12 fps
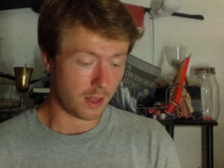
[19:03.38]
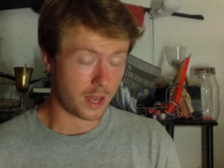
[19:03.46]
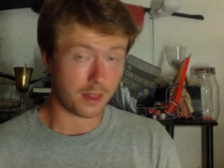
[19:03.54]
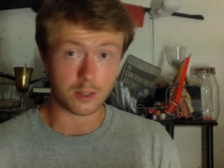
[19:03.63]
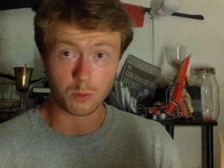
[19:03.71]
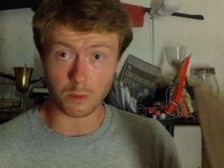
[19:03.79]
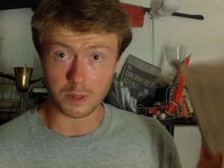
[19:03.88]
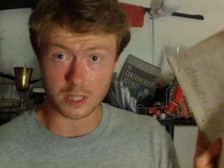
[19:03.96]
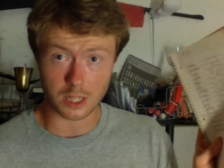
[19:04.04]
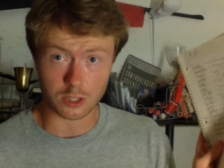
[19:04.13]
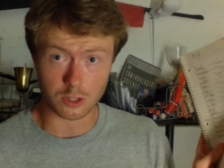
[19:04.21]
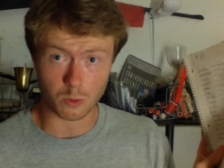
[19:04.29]
And this will be
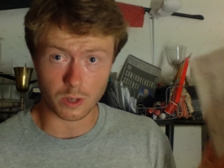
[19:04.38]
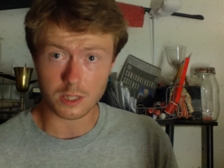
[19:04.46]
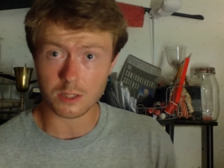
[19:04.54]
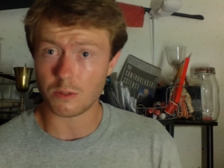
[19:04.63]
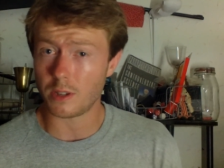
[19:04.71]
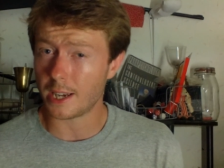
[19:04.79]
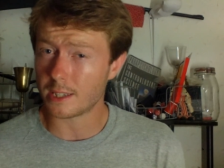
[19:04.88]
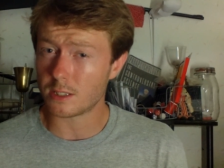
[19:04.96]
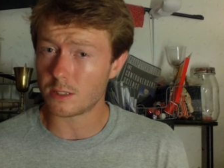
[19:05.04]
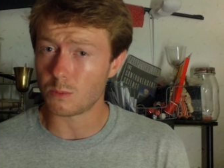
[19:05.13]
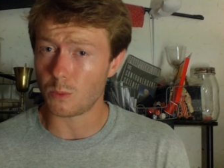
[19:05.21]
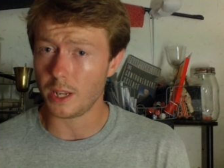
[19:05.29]
session twenty, so
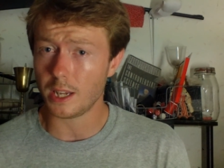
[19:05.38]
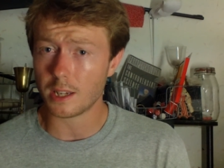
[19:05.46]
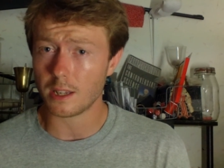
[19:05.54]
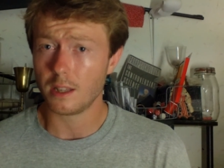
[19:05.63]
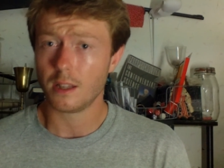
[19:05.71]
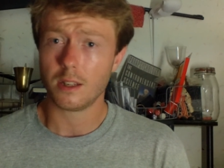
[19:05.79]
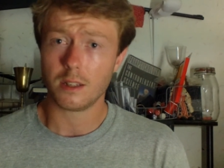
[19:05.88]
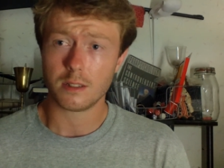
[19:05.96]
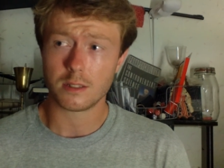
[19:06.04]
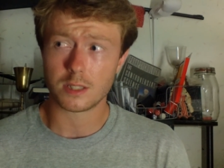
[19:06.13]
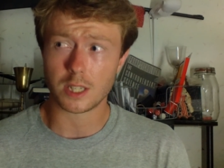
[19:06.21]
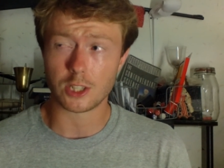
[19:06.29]
next week,
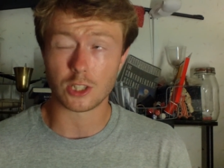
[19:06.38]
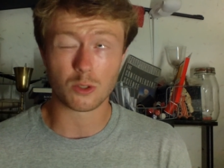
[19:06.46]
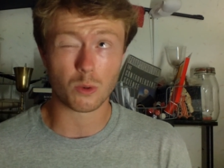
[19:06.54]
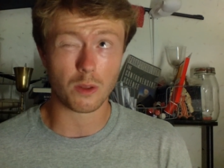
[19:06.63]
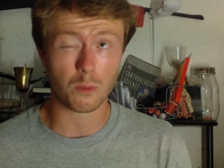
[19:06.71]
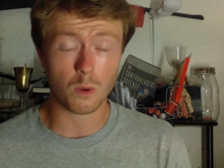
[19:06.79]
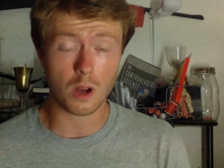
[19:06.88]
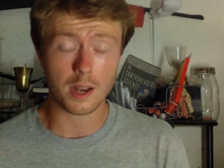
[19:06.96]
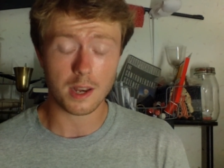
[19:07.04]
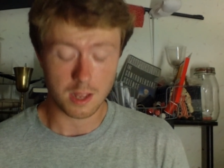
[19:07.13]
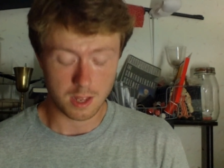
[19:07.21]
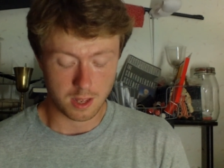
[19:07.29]
session
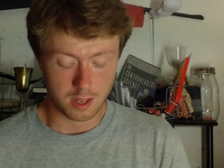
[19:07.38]
twenty-one,